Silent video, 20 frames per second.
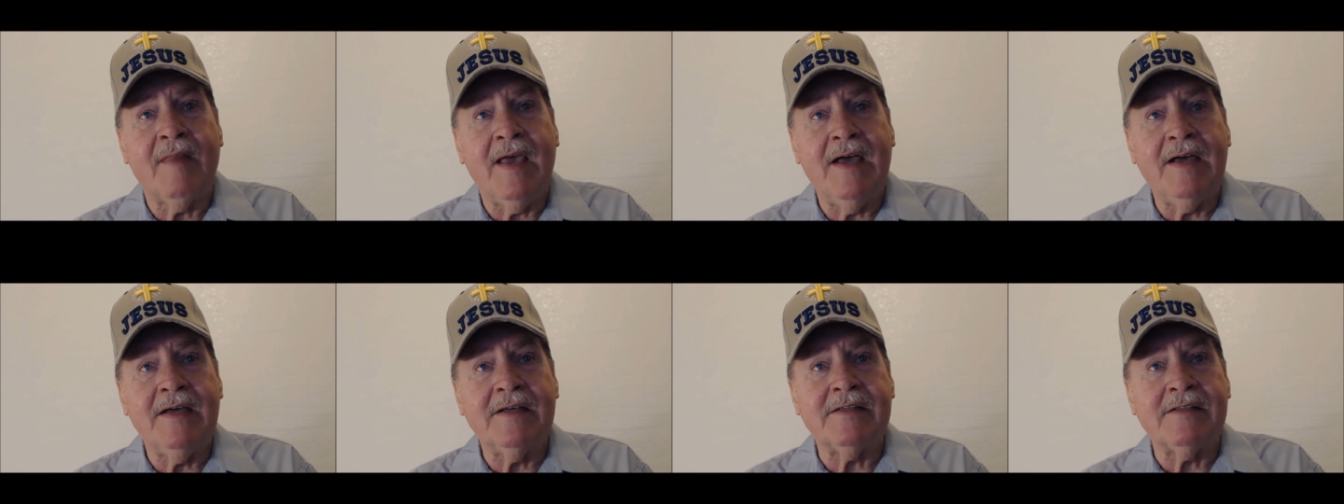
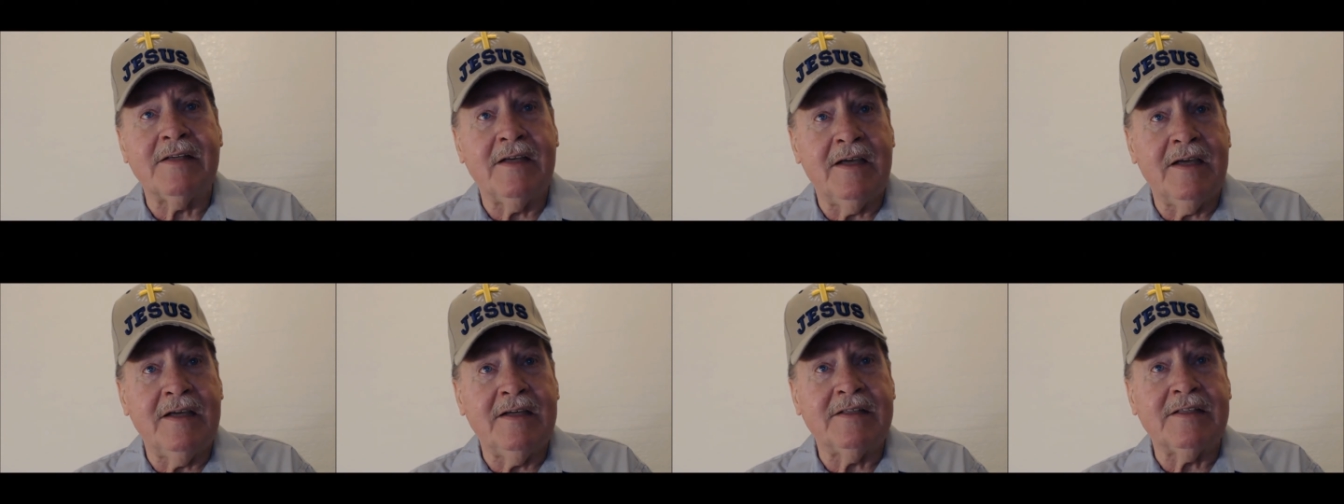As
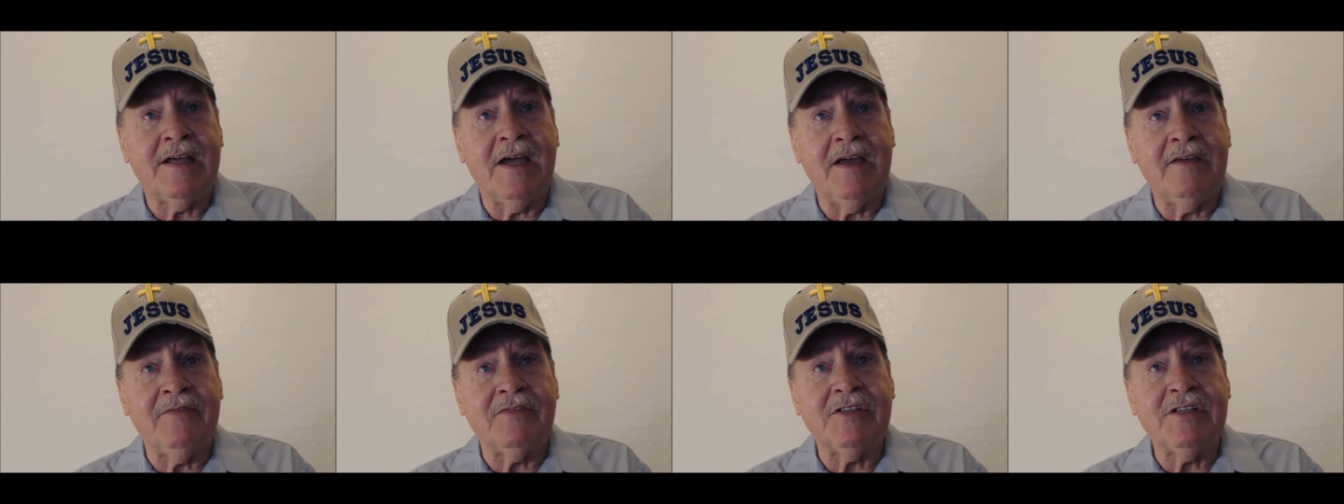as
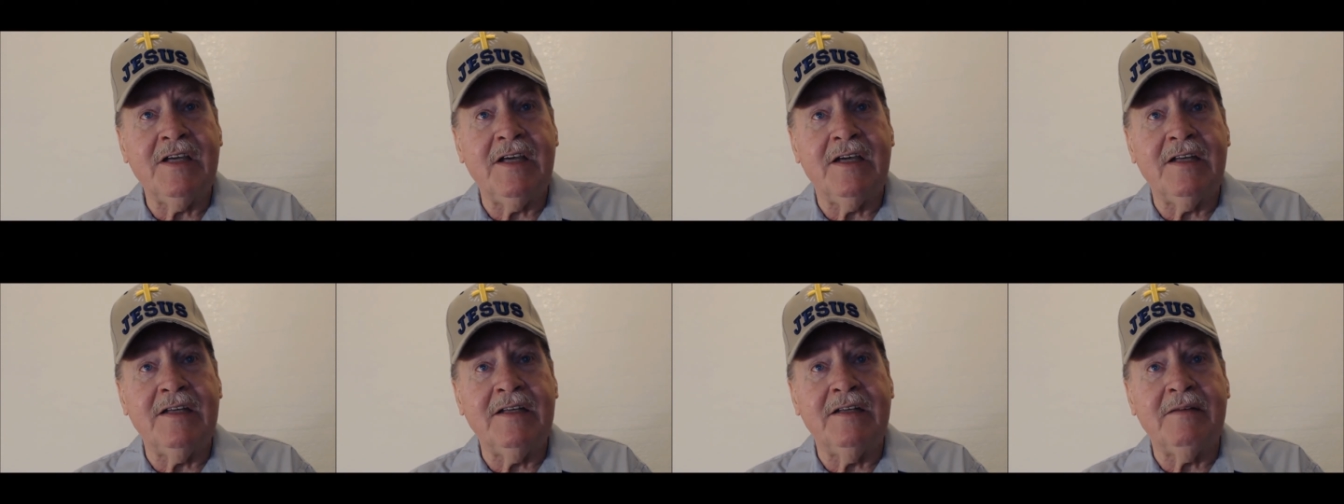I have
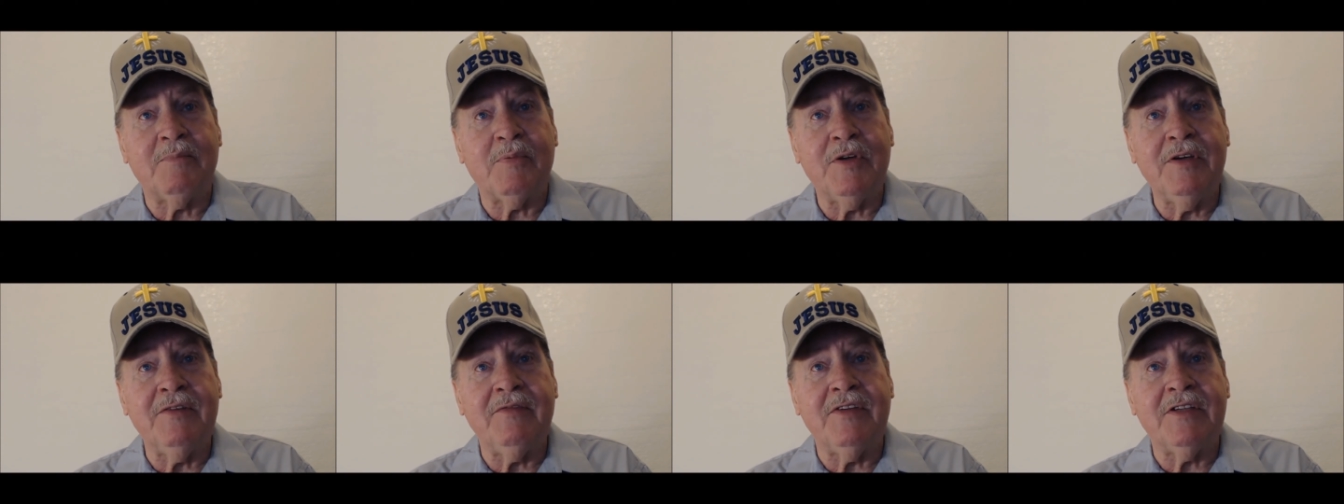said in
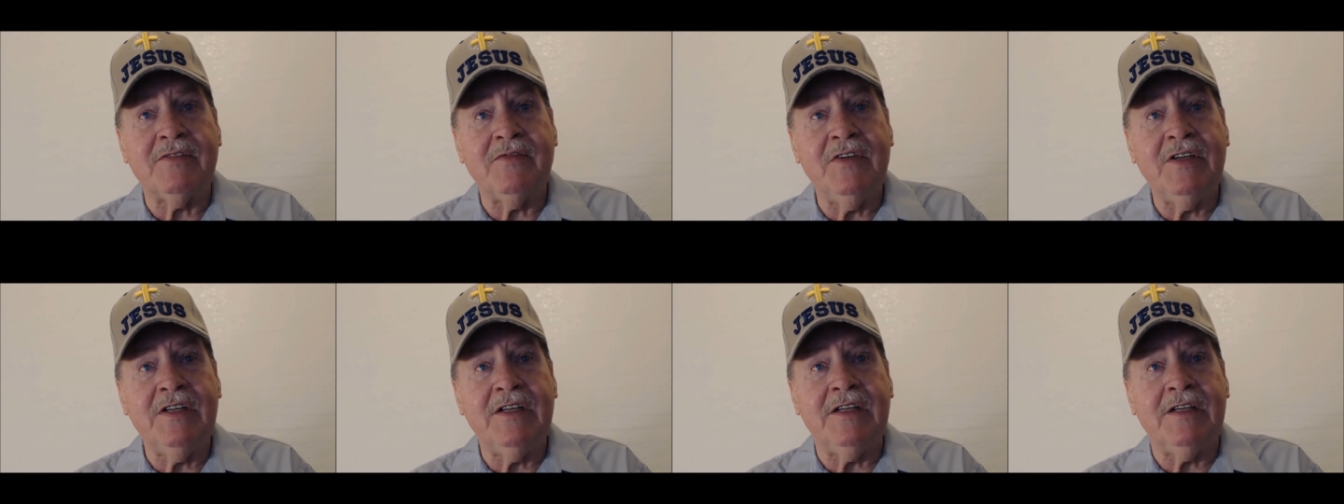previous
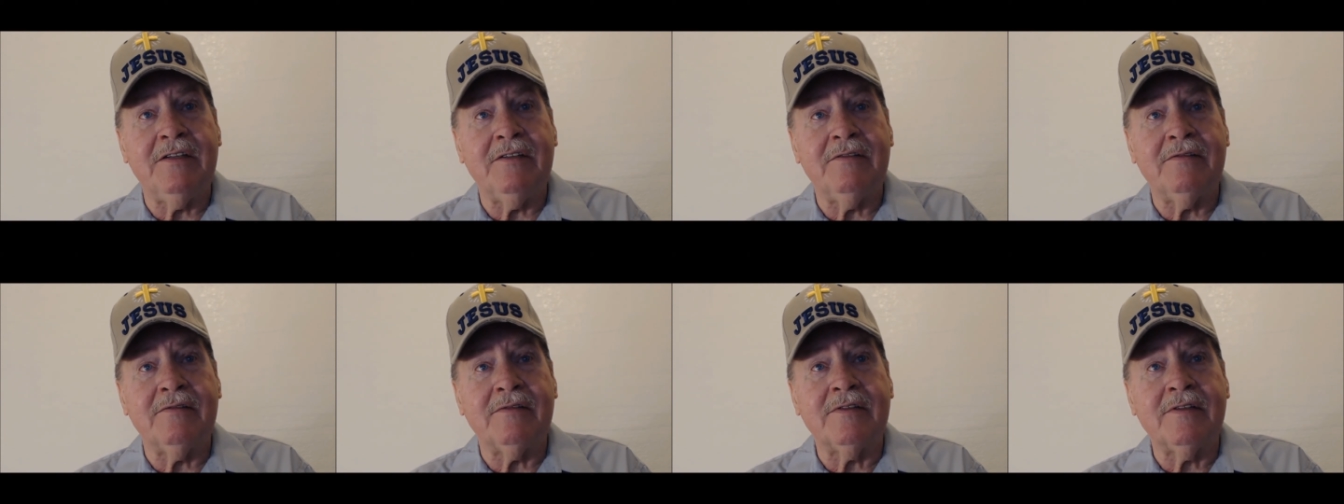
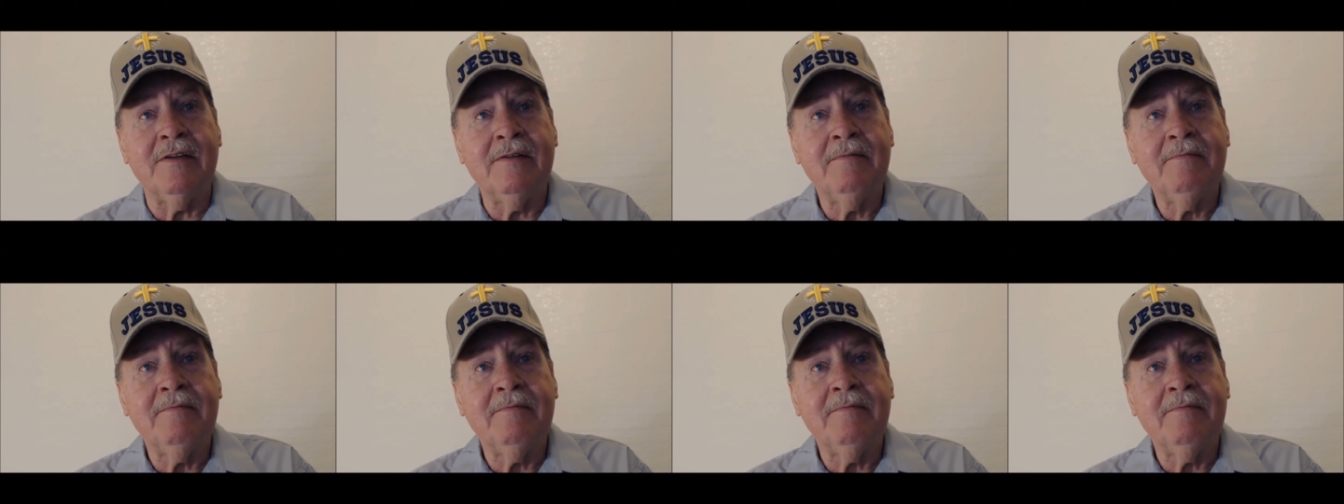videos,